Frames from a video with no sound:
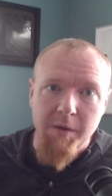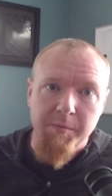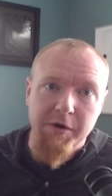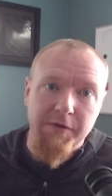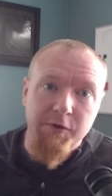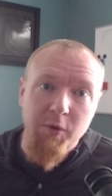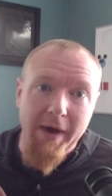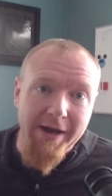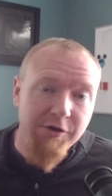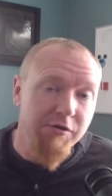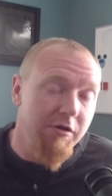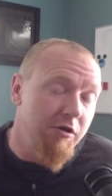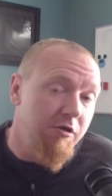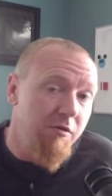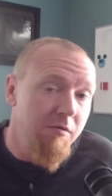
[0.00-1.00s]
But if you
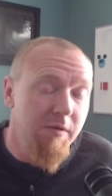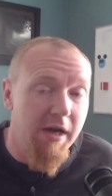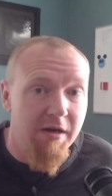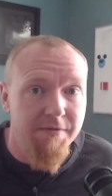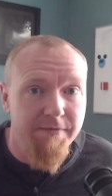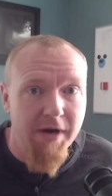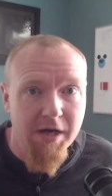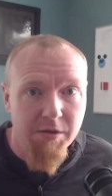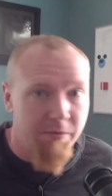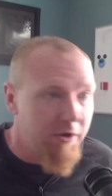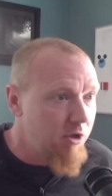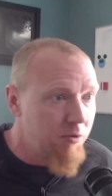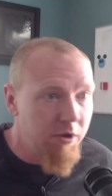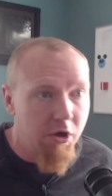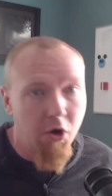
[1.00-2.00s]
actually do gain a following,
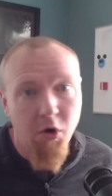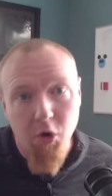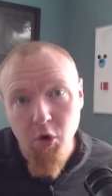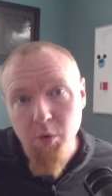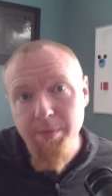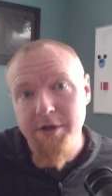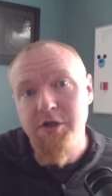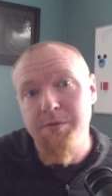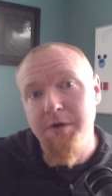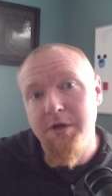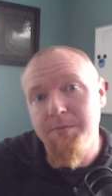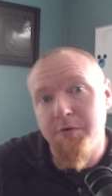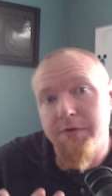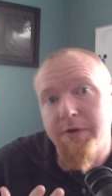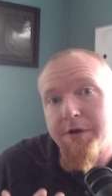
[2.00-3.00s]
you get a whole bunch of
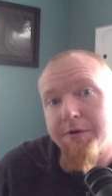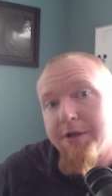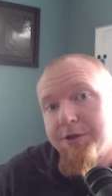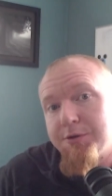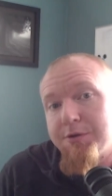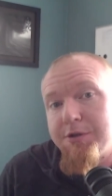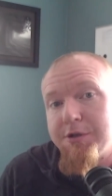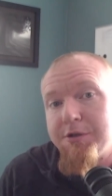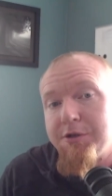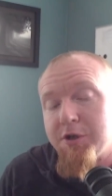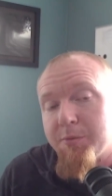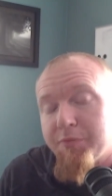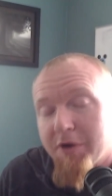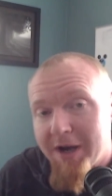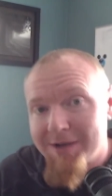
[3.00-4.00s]
people that are interested in your
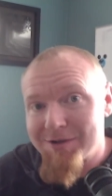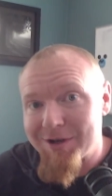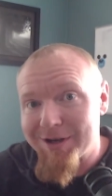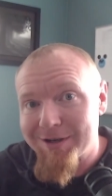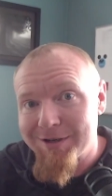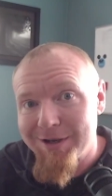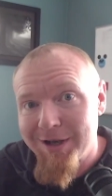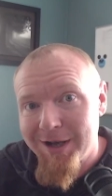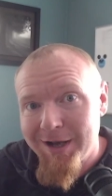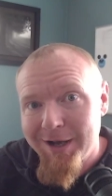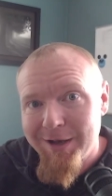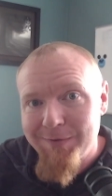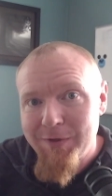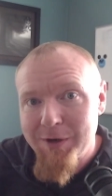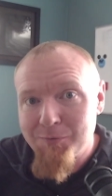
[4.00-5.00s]
project,
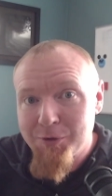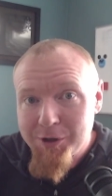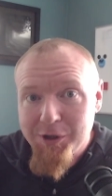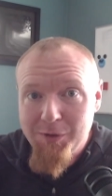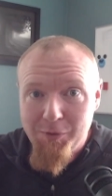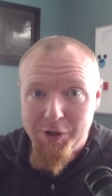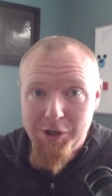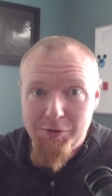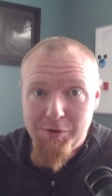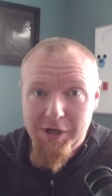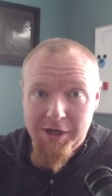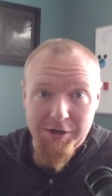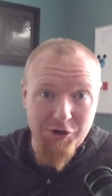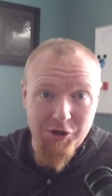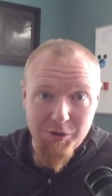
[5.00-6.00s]
then really what you
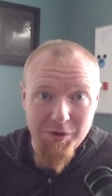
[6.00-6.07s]
need is you